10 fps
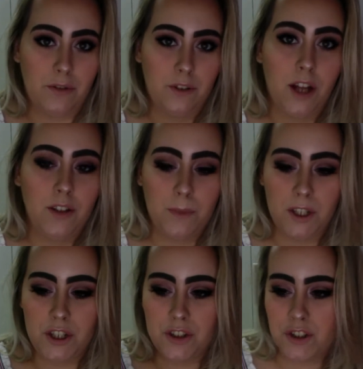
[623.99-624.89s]
not to be
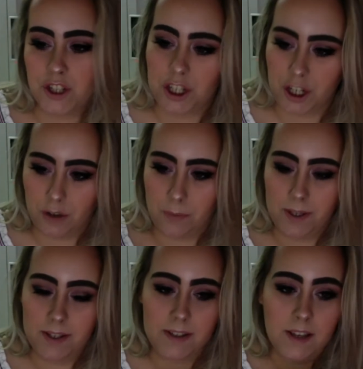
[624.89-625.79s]
just sheer,
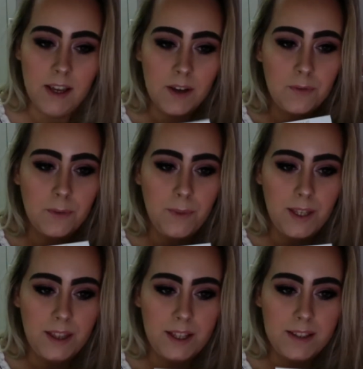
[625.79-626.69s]
because for
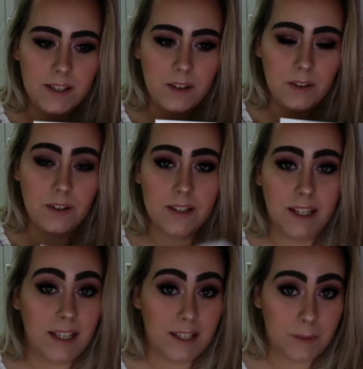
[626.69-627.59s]
me this here looks
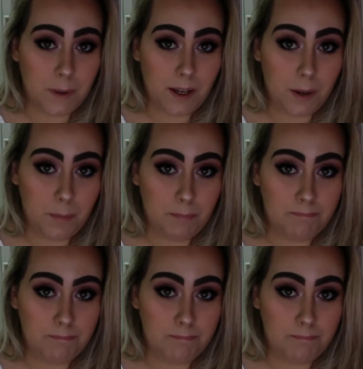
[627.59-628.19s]
like kids makeup,